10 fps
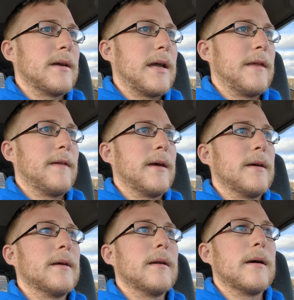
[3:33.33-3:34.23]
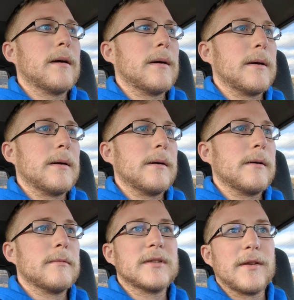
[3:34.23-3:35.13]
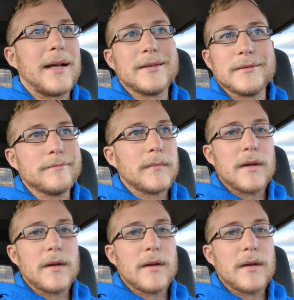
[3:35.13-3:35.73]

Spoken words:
then, so that's